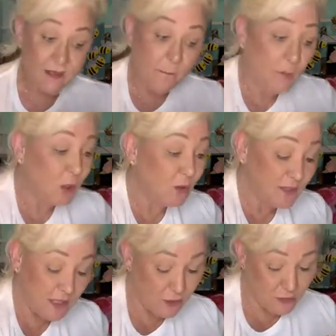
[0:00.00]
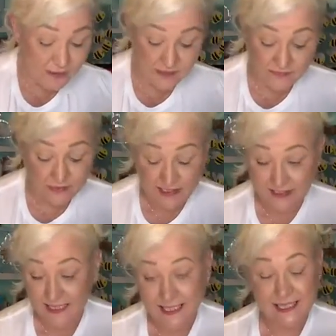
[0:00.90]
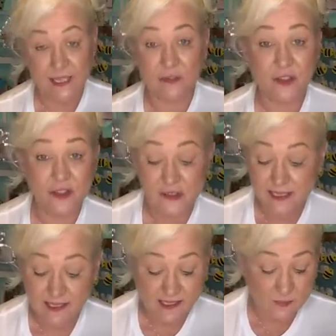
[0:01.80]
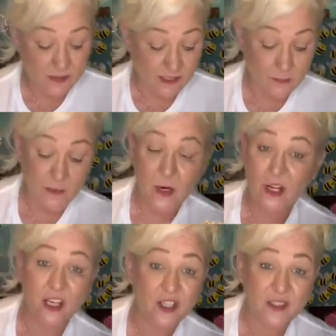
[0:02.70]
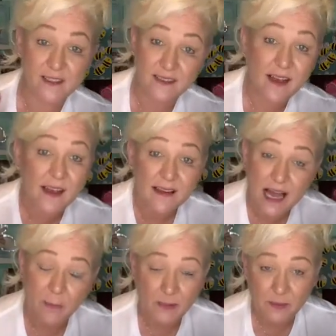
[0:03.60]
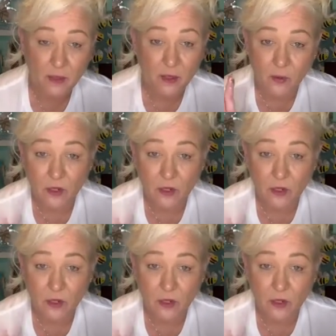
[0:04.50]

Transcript: the molds are really fun. Like I said, if you're interested in us putting them in the market, just comment below.